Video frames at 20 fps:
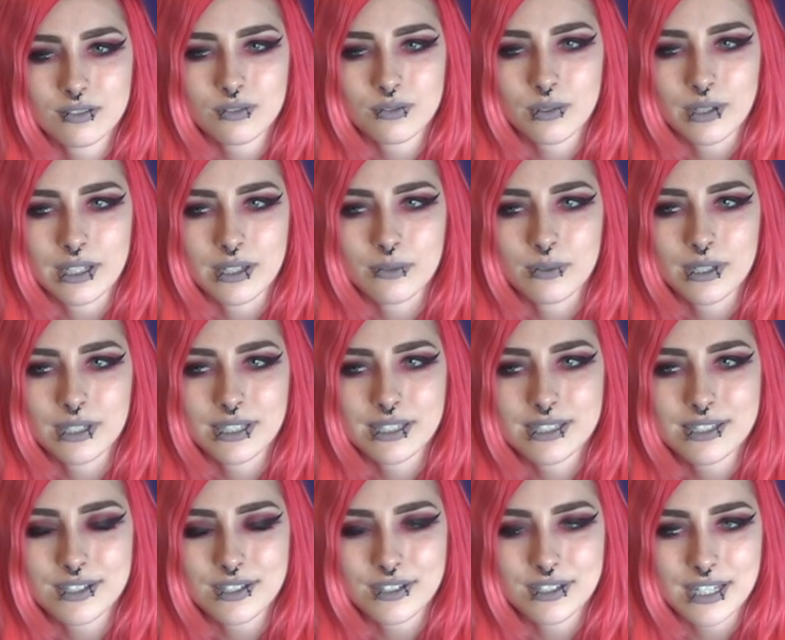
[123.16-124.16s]
wait, what,
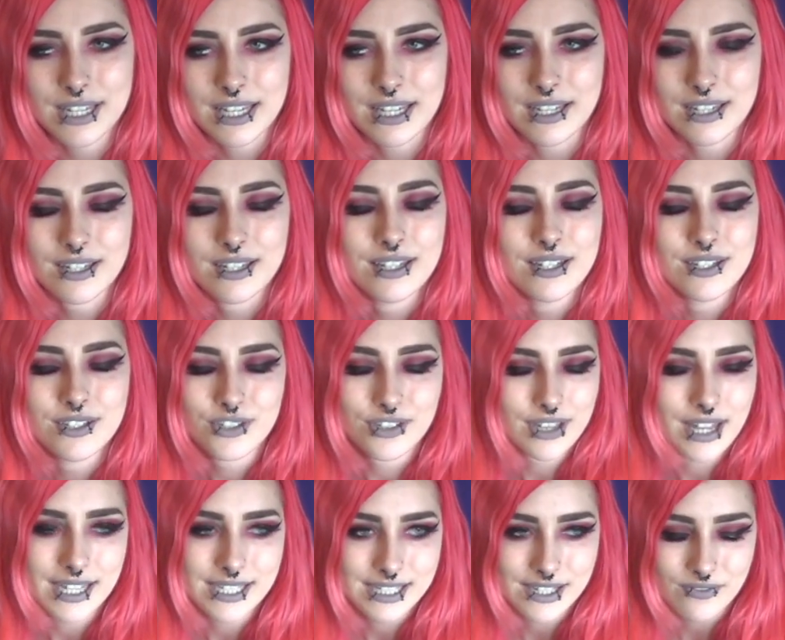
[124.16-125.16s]
isn't our day
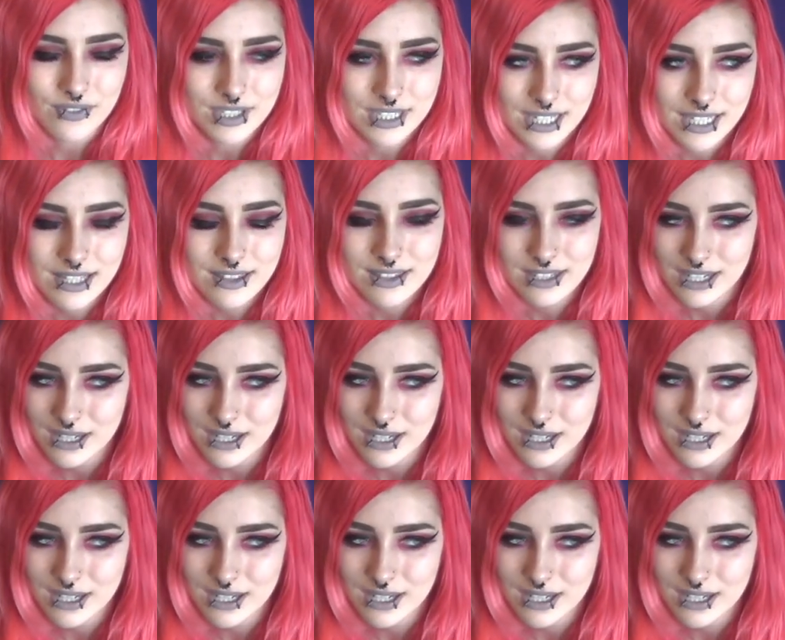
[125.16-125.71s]
July 17th?